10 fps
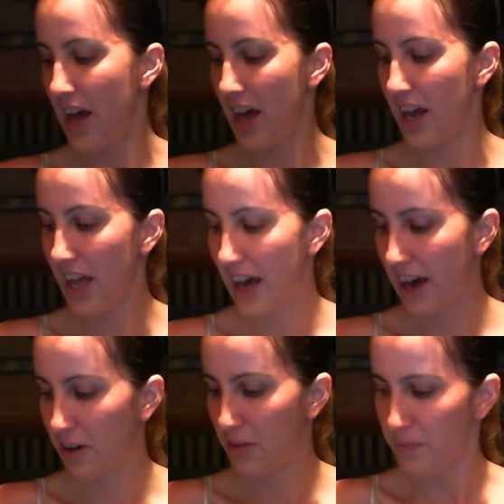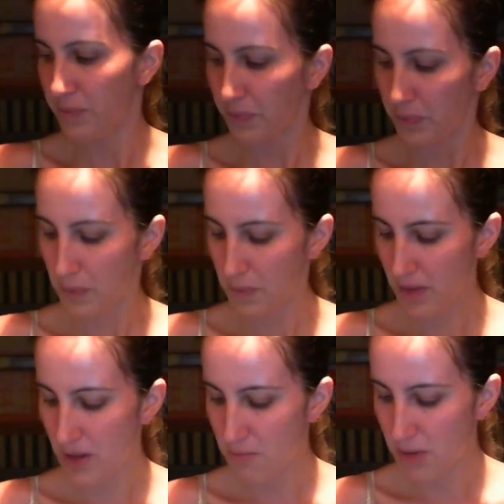Anyhow,
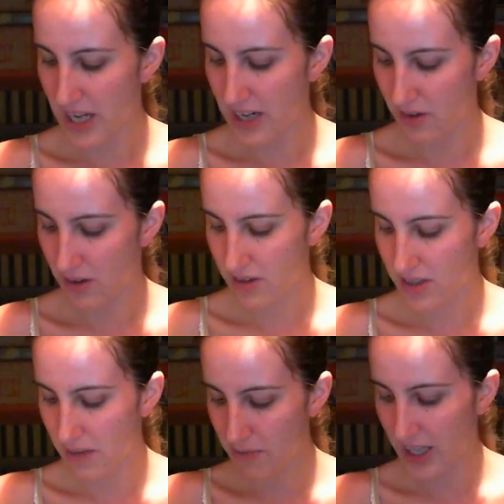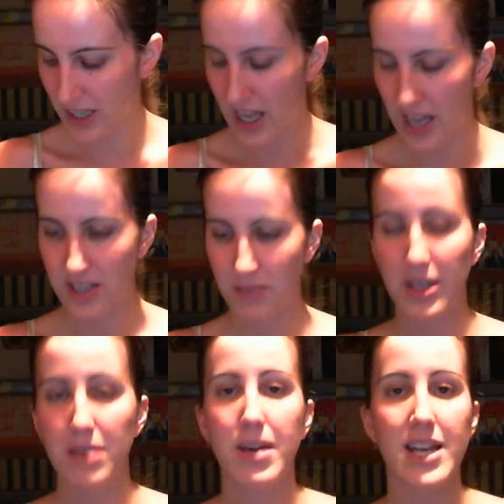but something
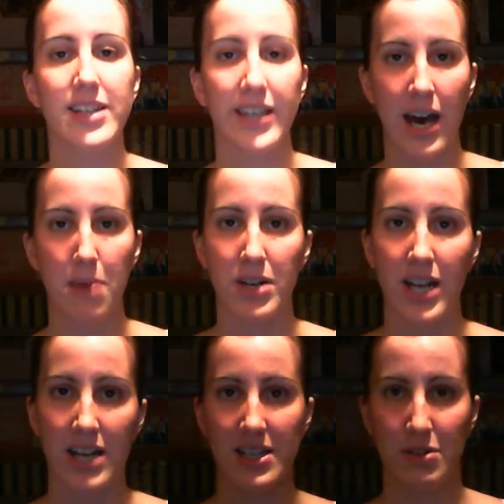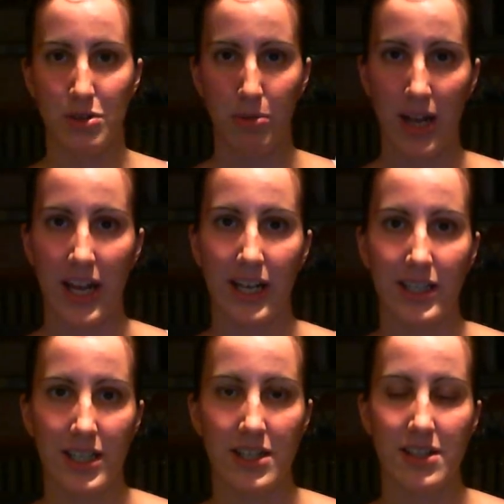amazing happened as I was playing
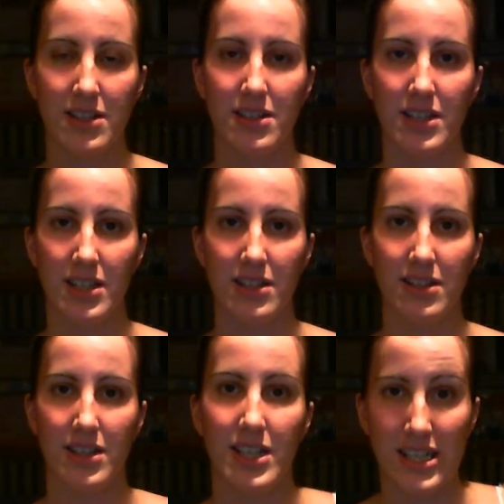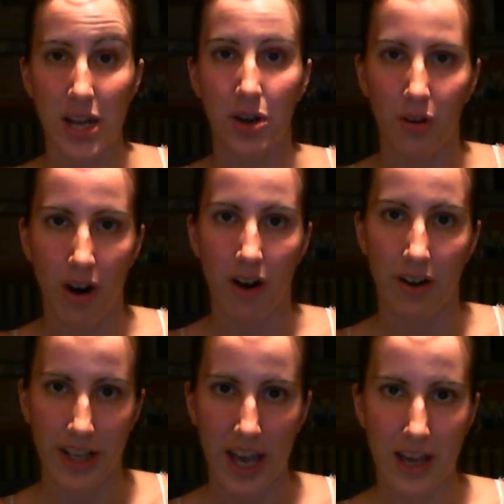these Nintendo
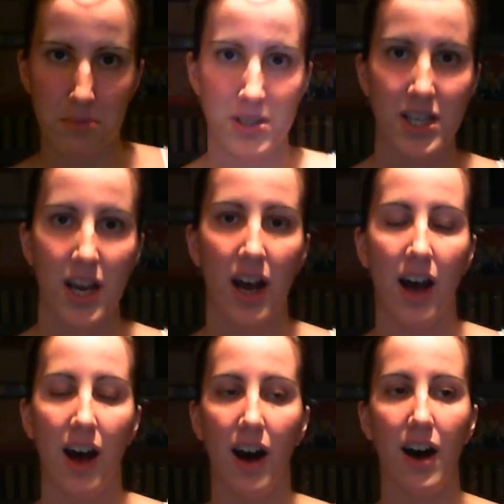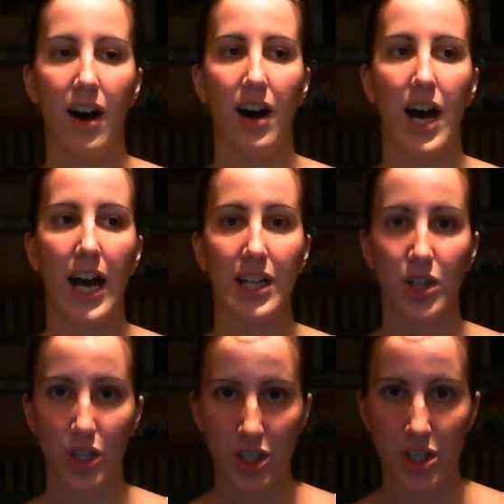hard games. I
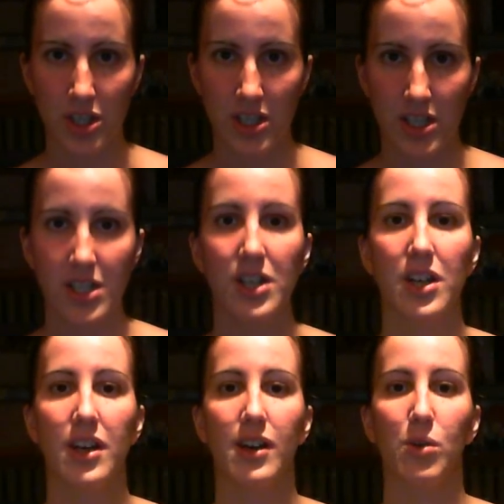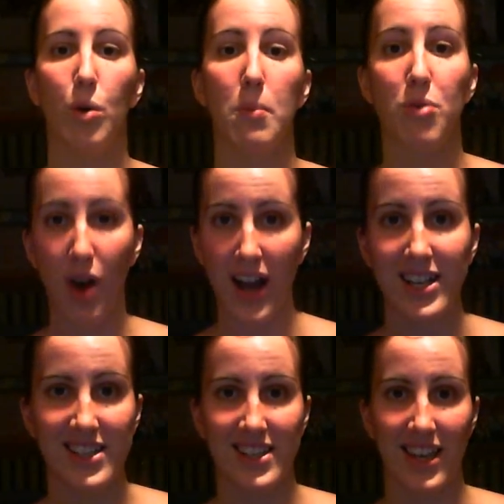learned what
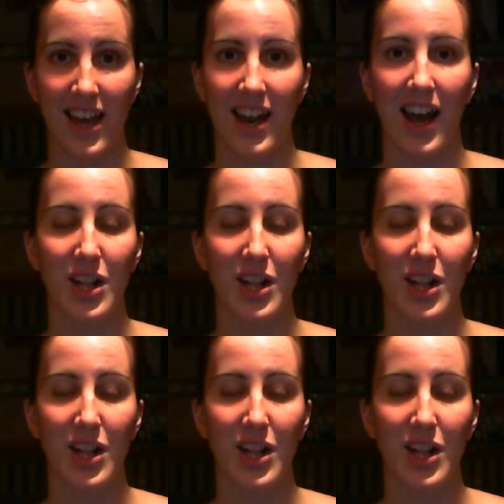pride is again.